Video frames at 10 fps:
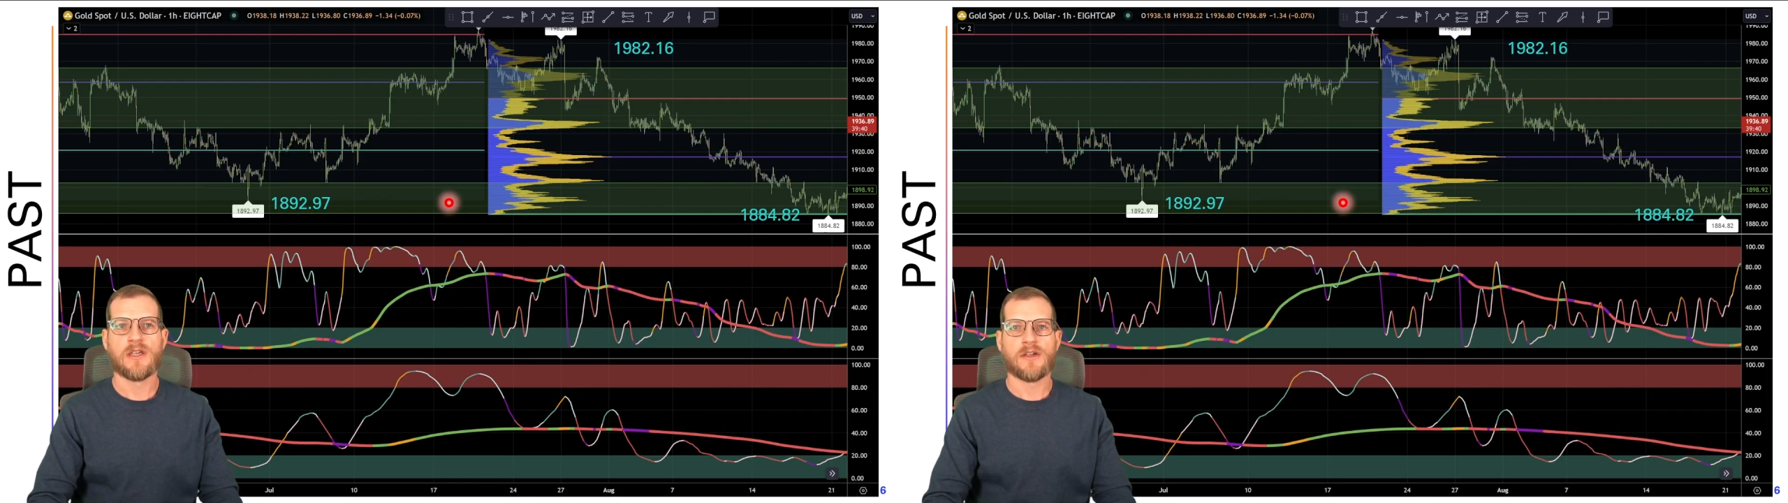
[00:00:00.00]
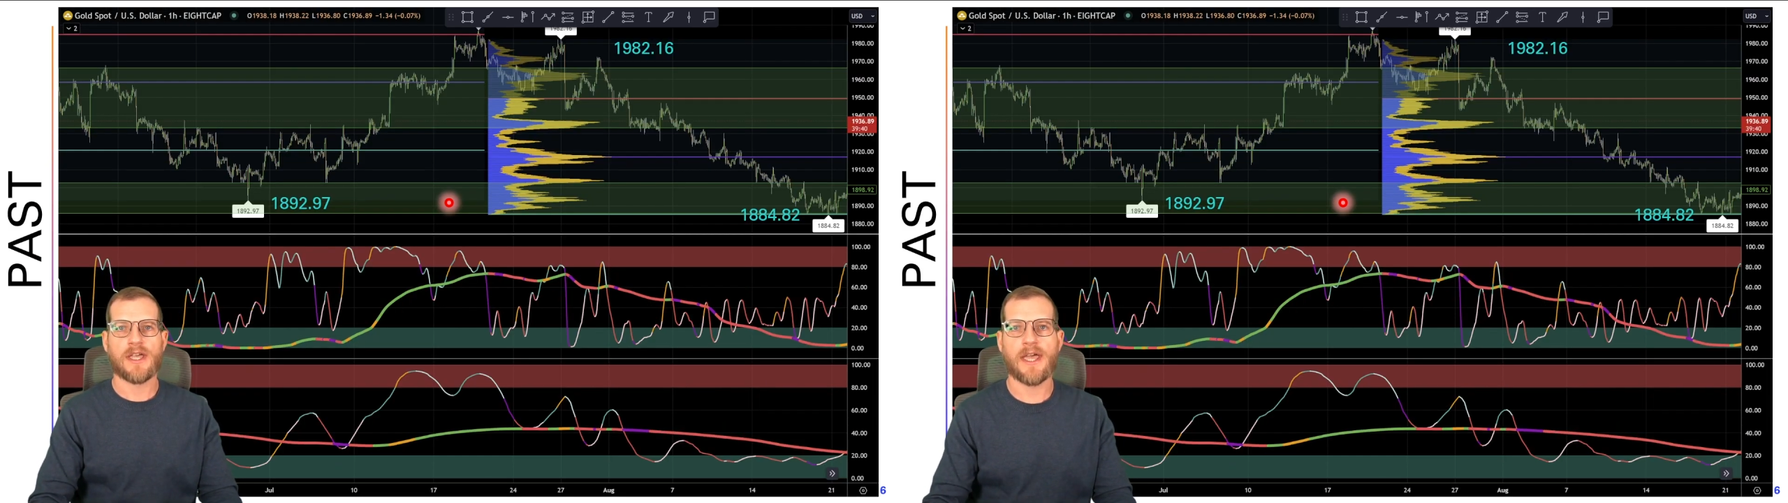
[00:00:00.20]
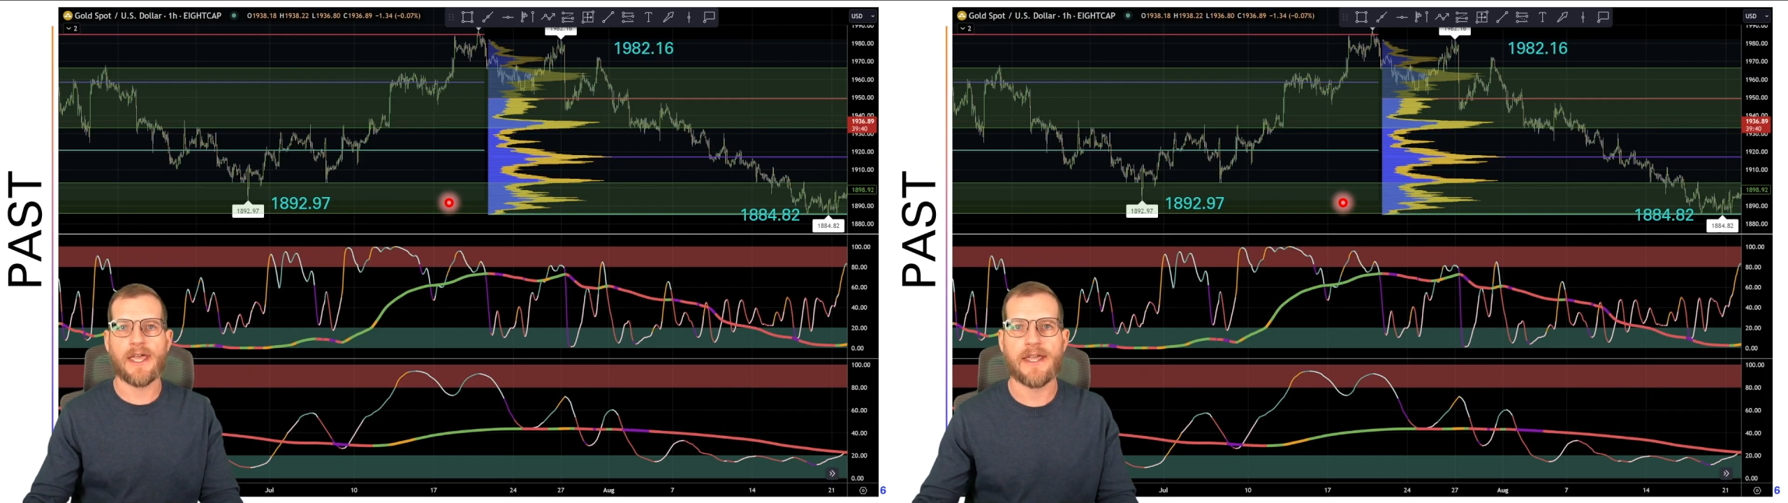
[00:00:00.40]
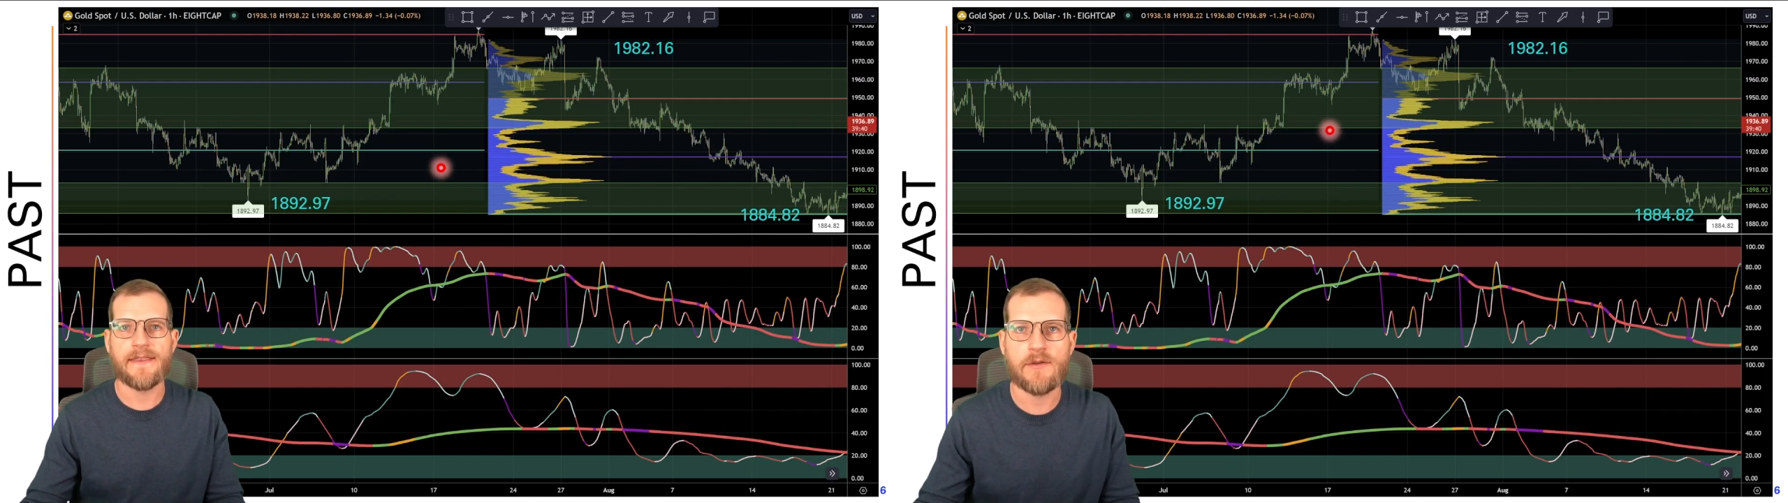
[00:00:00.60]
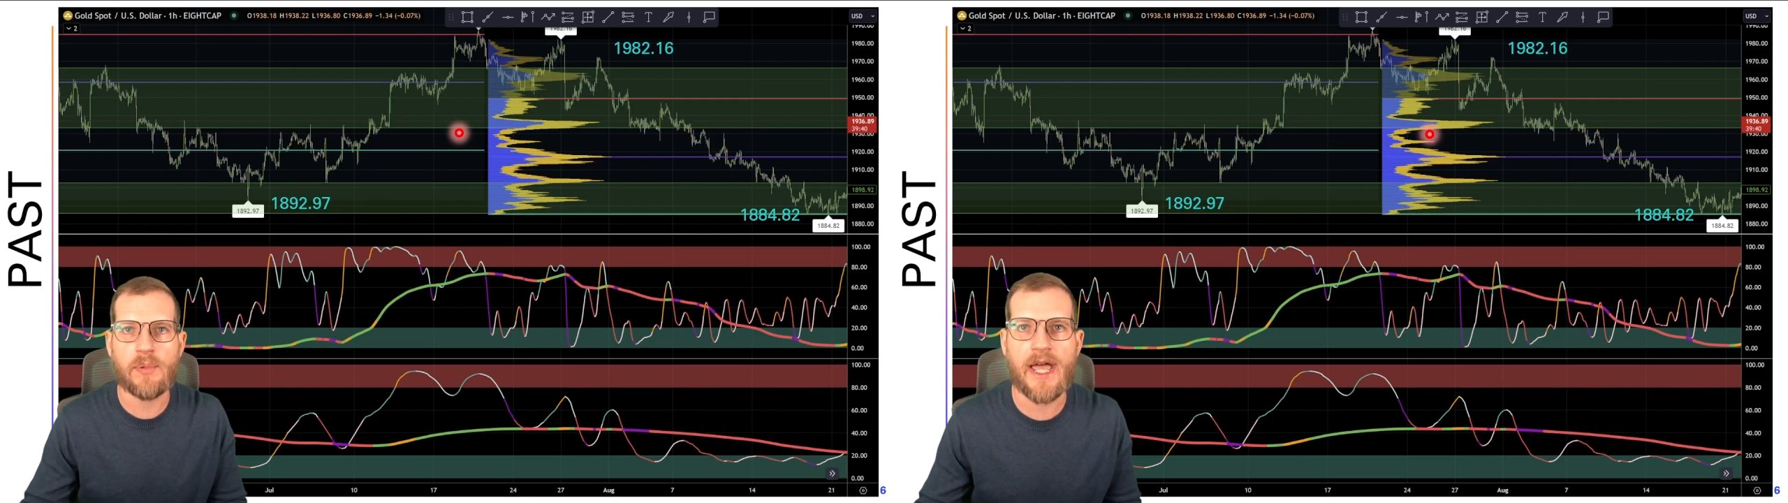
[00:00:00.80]
Okay, in
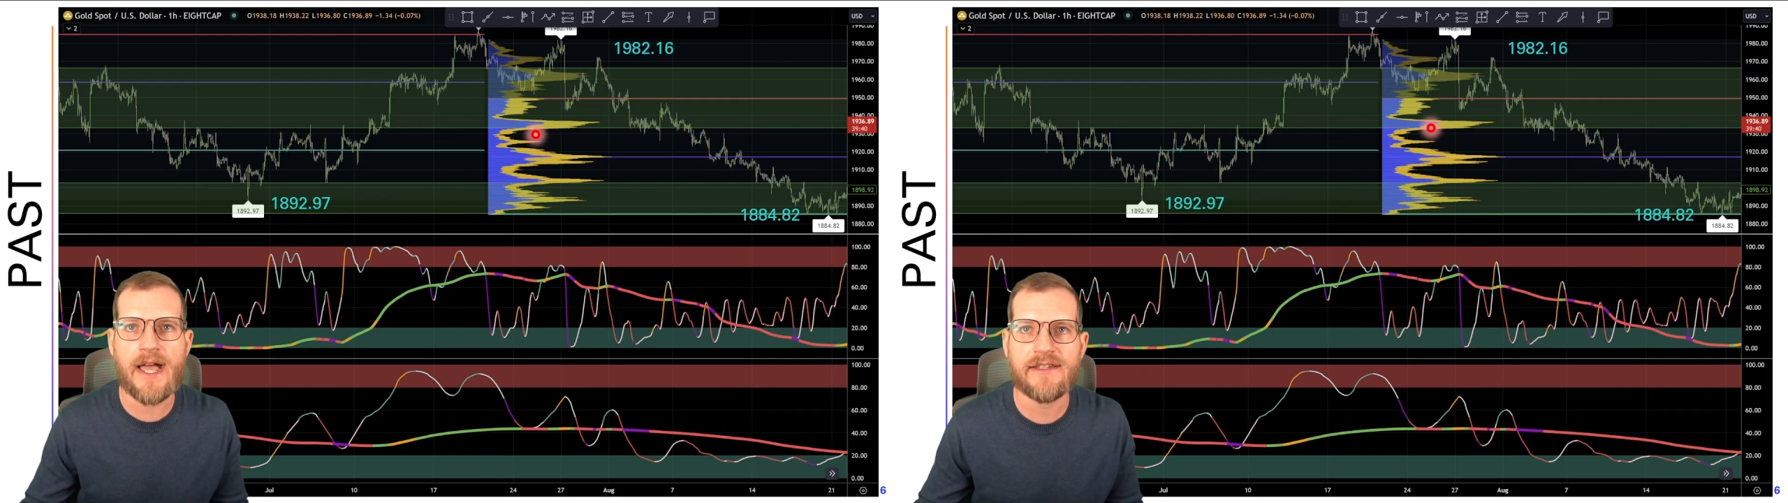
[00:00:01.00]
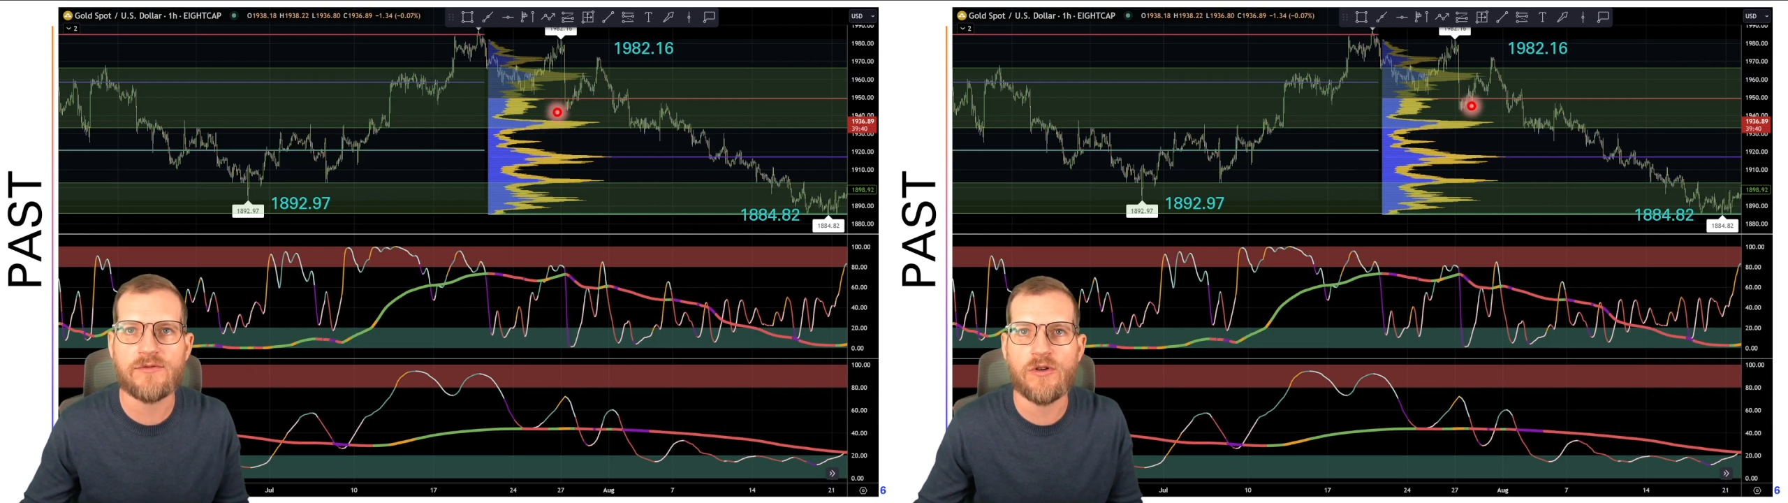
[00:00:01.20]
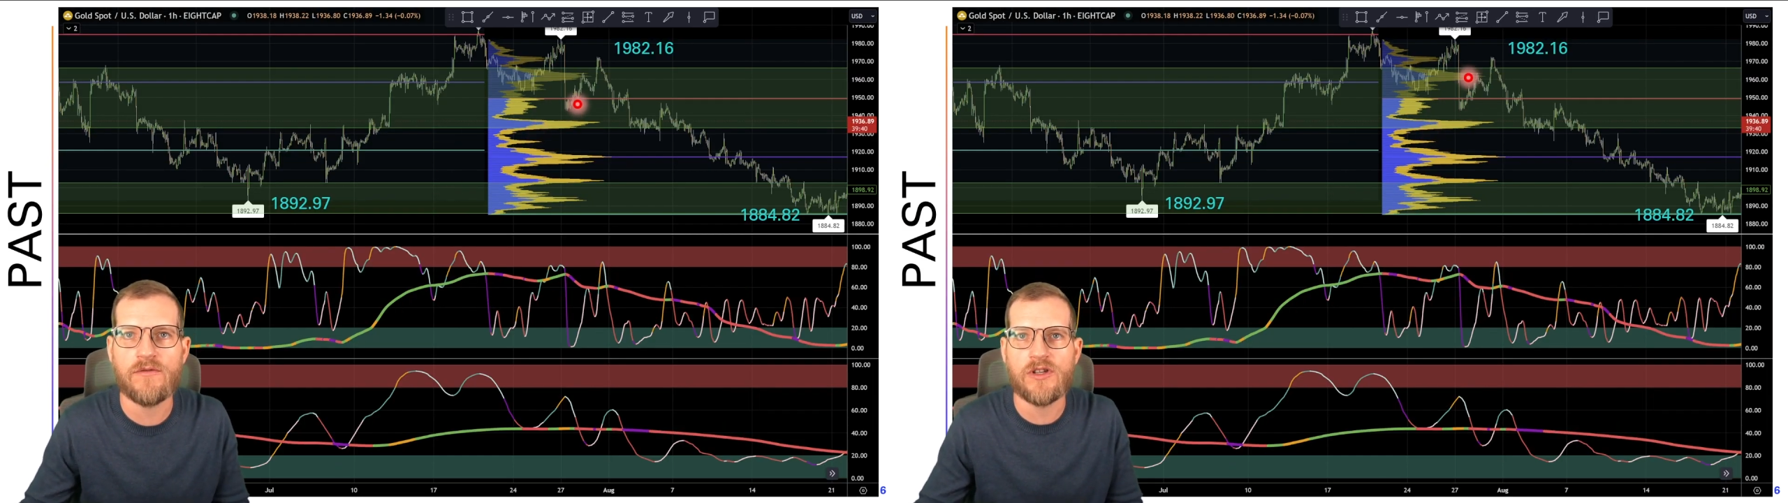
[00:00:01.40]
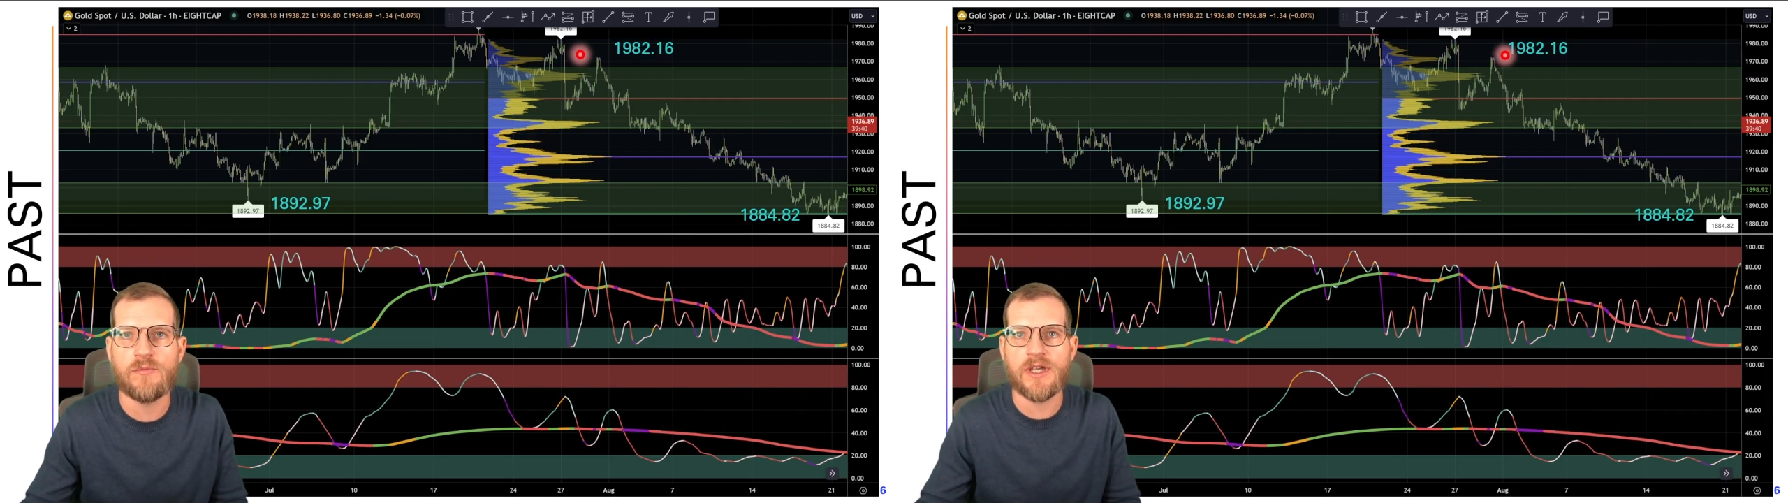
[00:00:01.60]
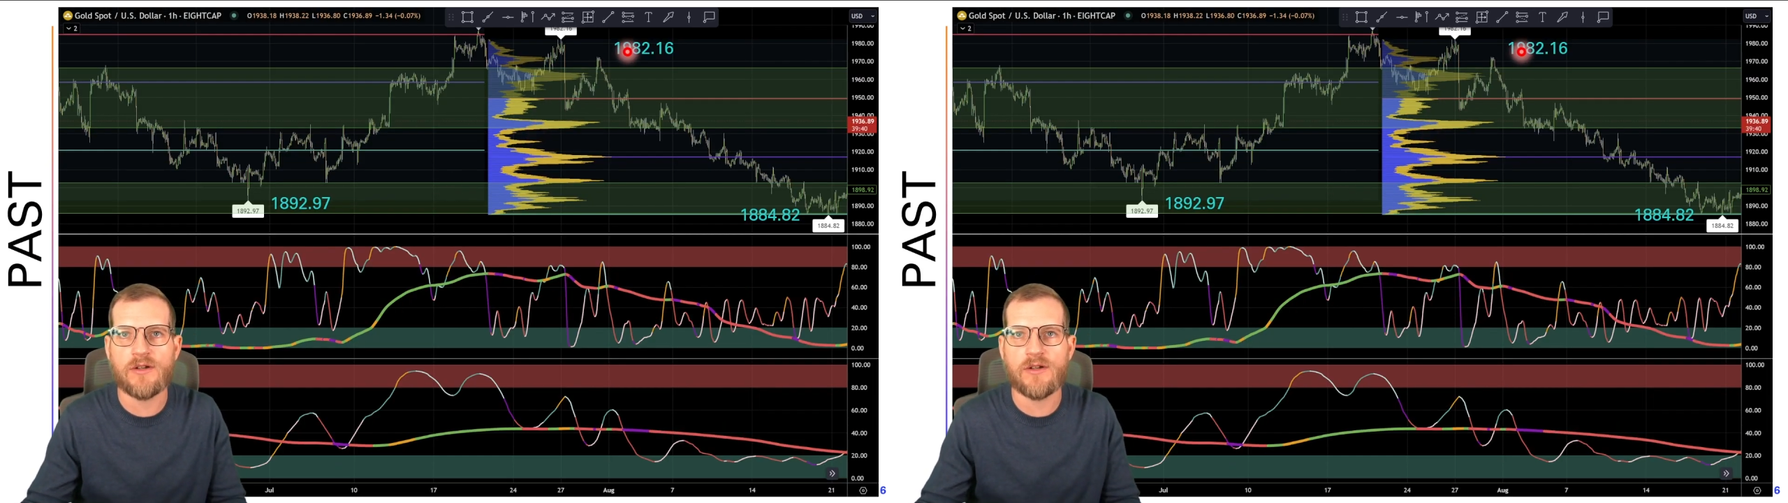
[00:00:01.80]
the past, where have we been?